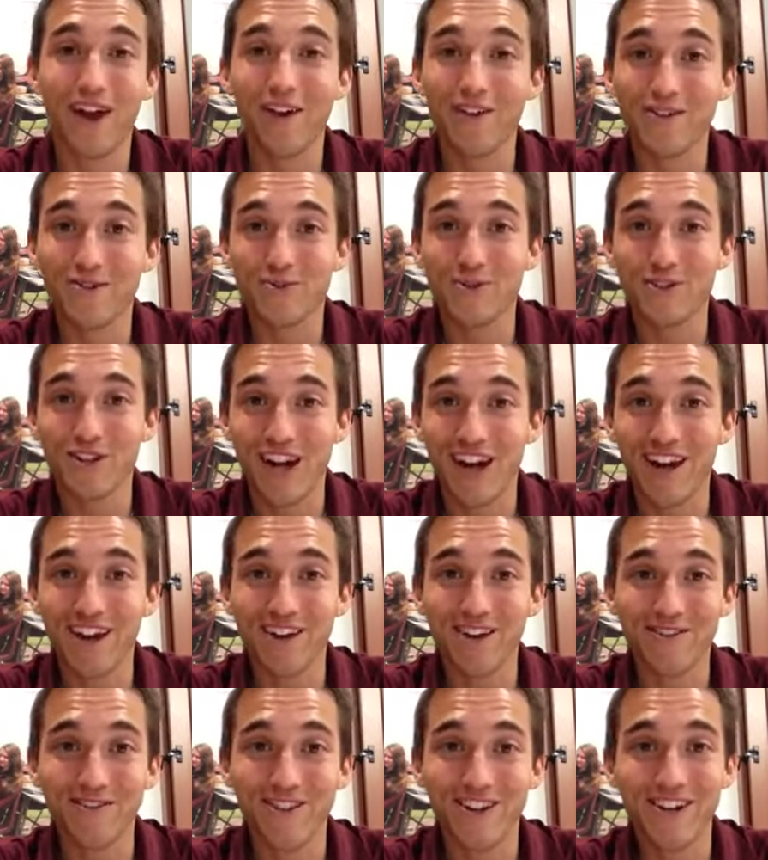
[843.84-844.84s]
I always wish I
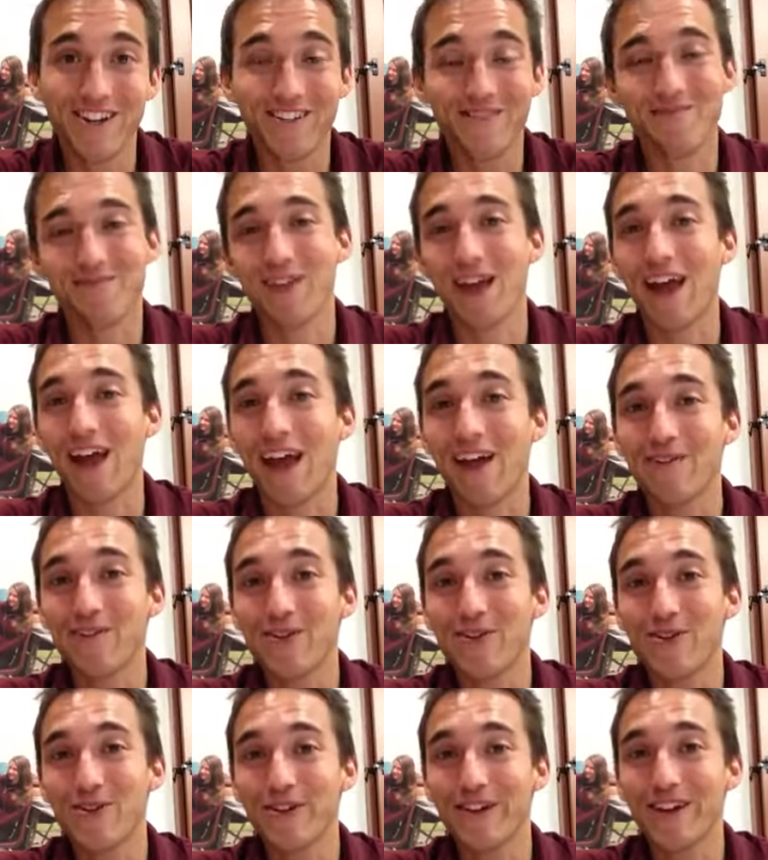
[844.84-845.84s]
could have done it. I have a
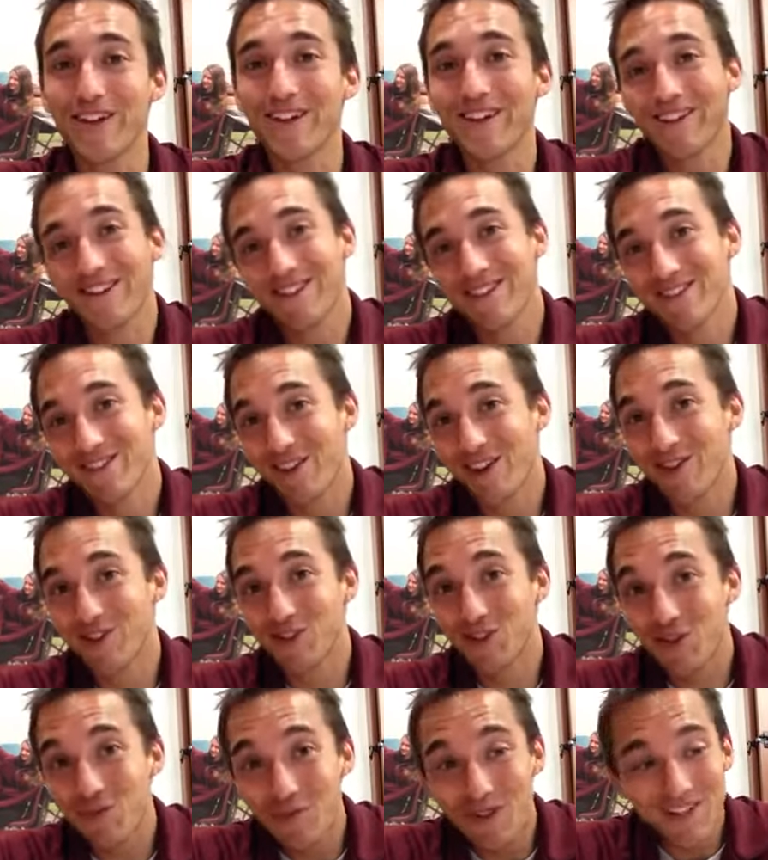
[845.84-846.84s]
ukulele, so I
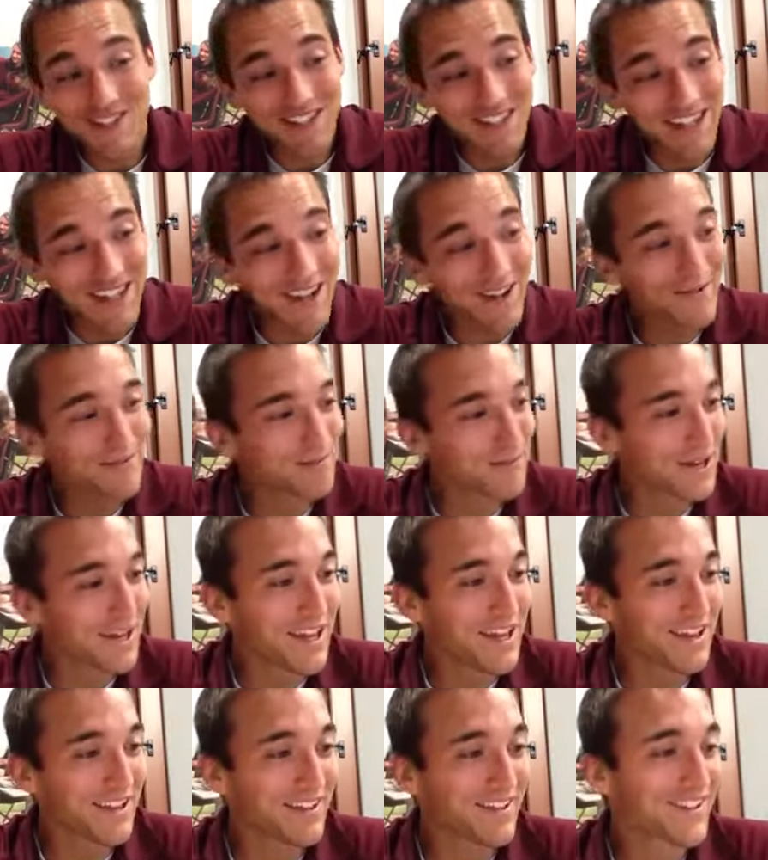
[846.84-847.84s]
should bust it out, but
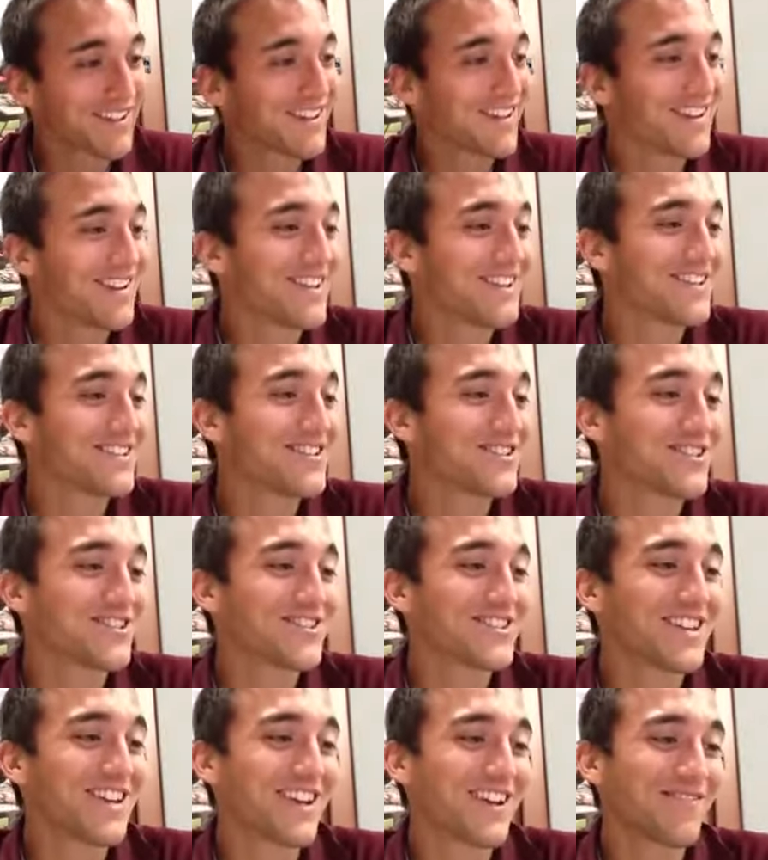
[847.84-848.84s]
hey,
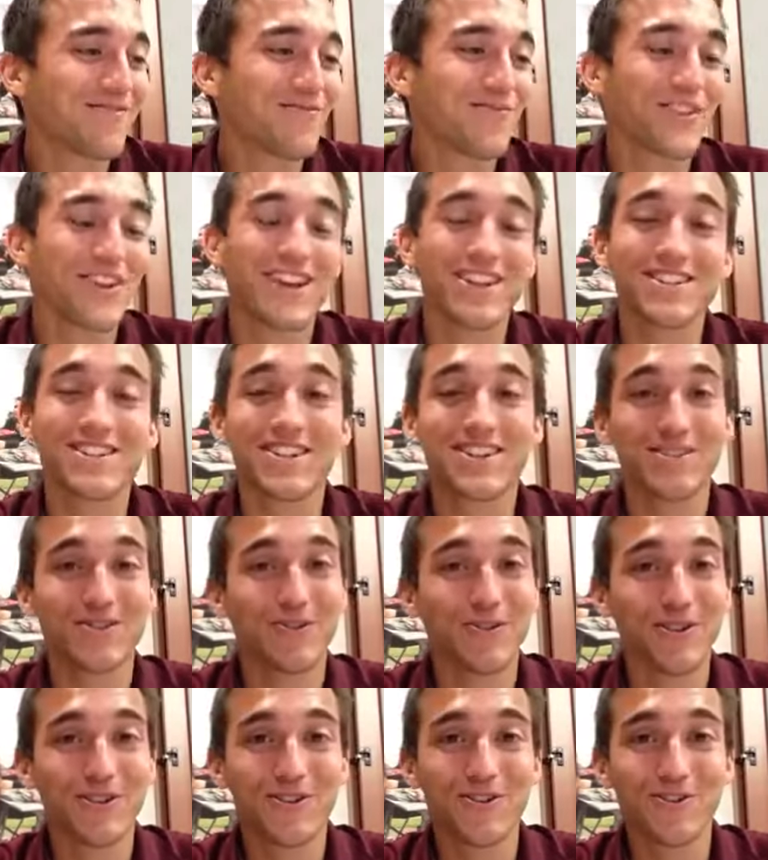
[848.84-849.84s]
just saying. The next thing is
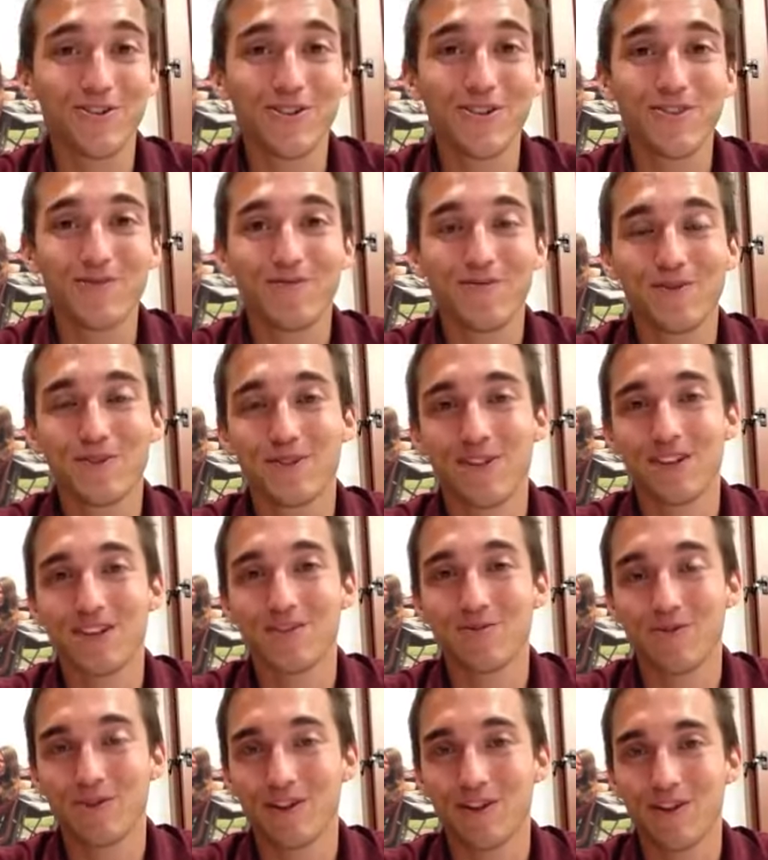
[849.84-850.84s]
orchestra. So
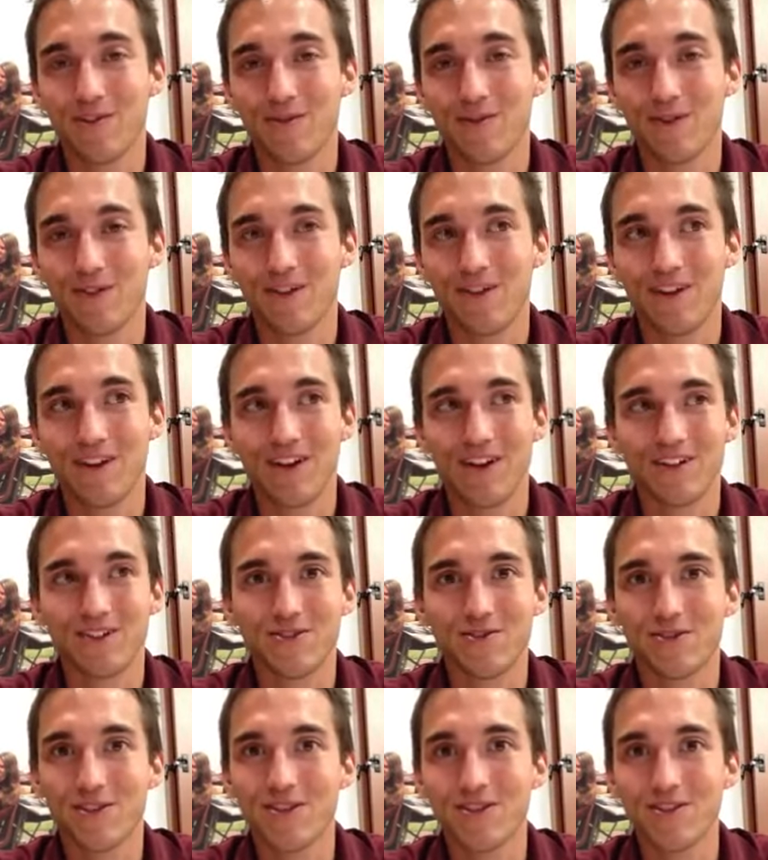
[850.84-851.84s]
that's working with
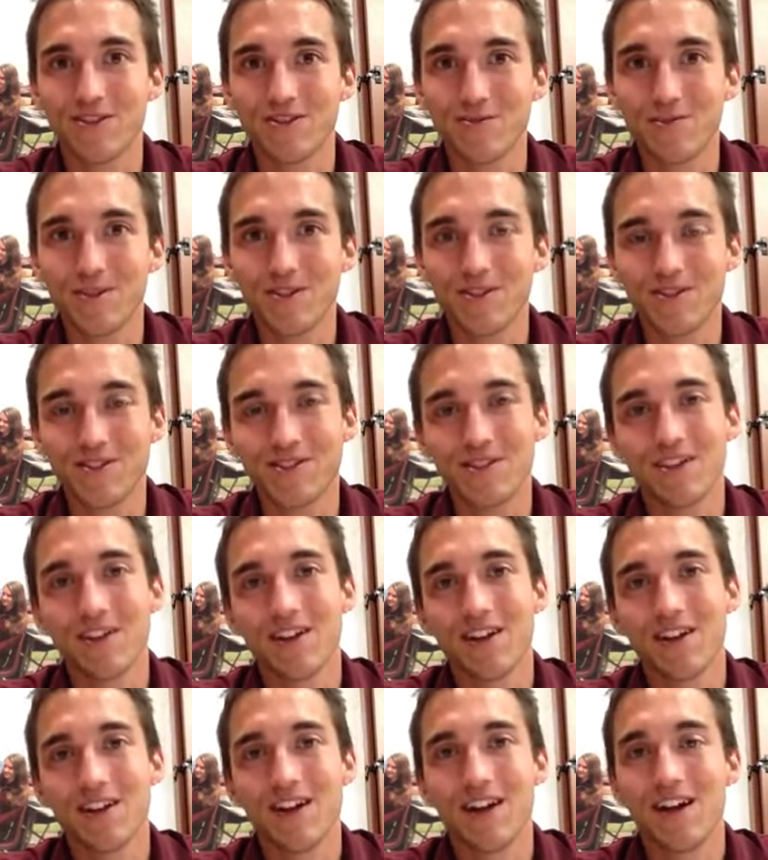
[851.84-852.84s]
stringed instruments,
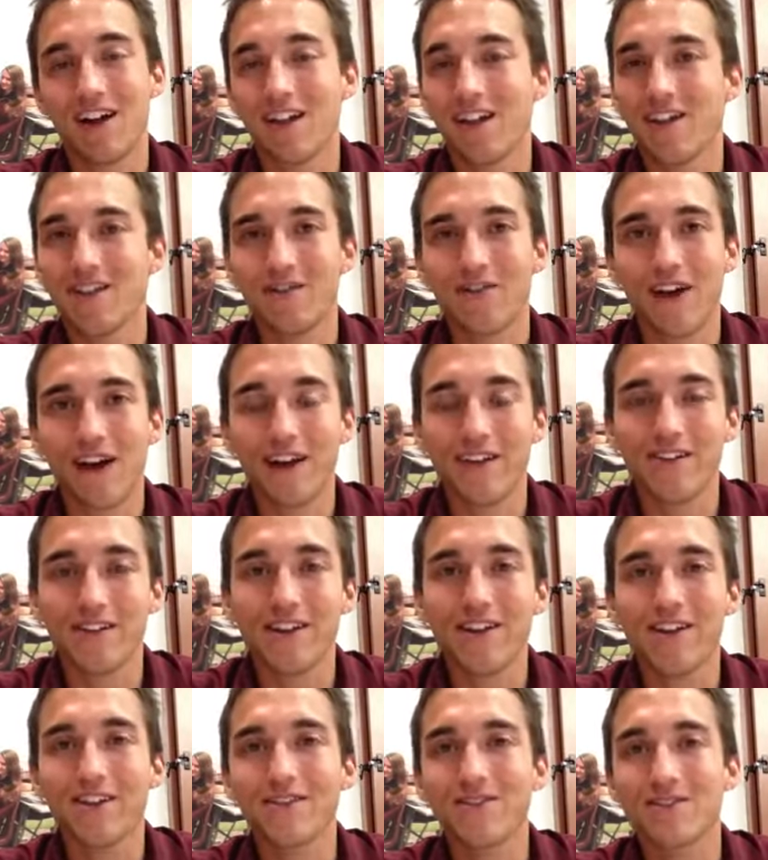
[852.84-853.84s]
like
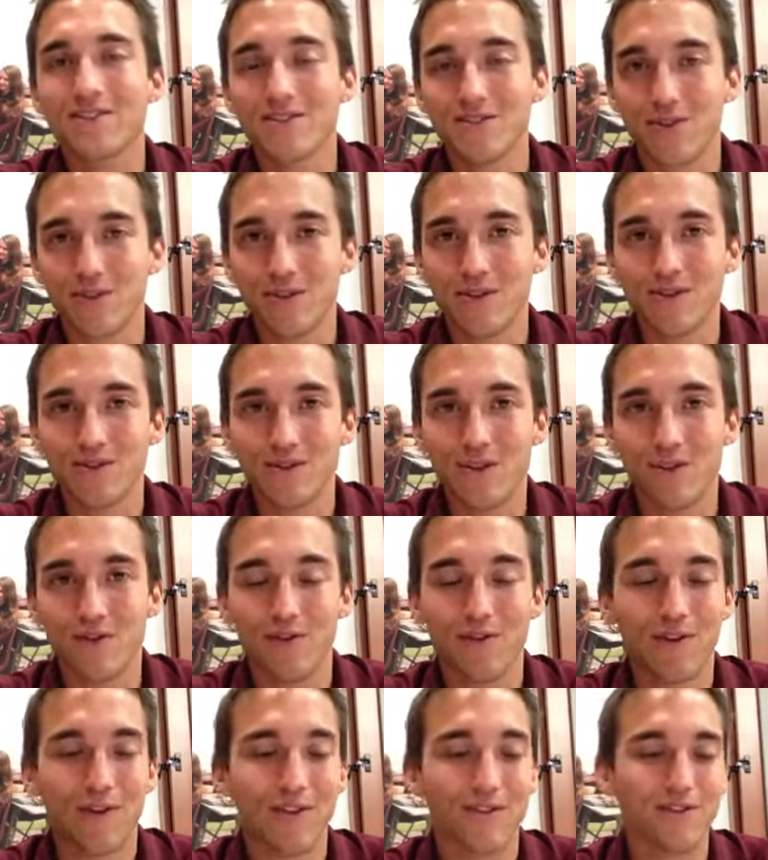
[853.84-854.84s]
violin, so on and so
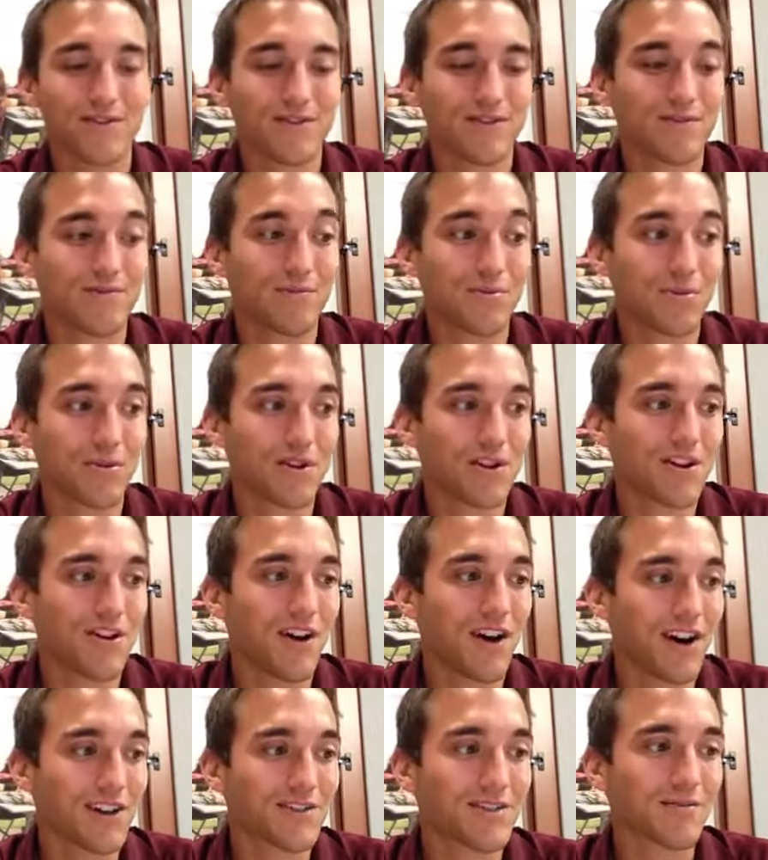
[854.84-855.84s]
forth. So it's a pretty
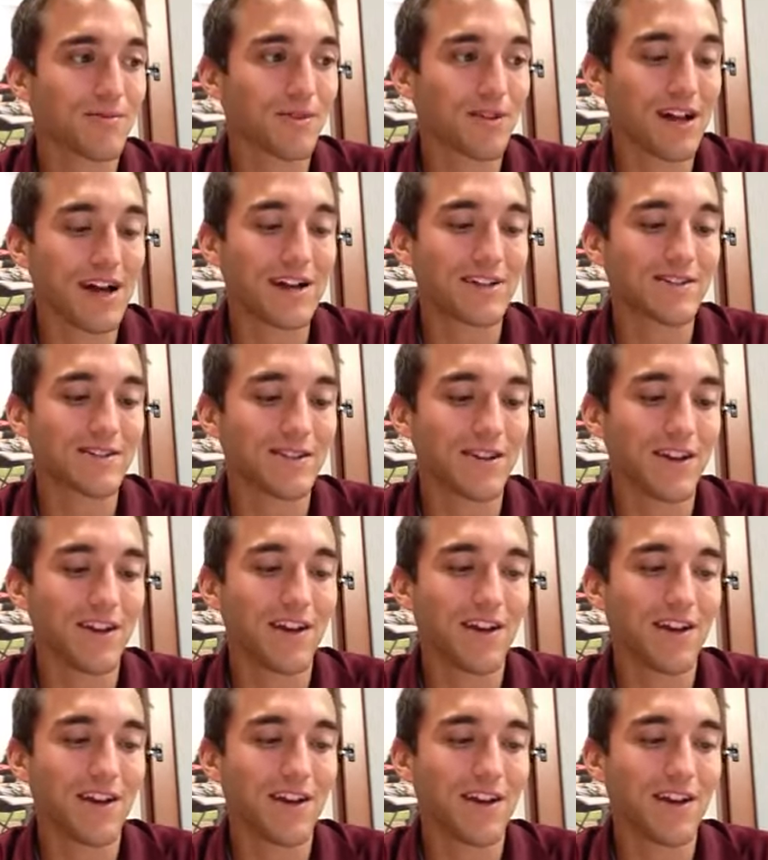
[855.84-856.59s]
awesome class.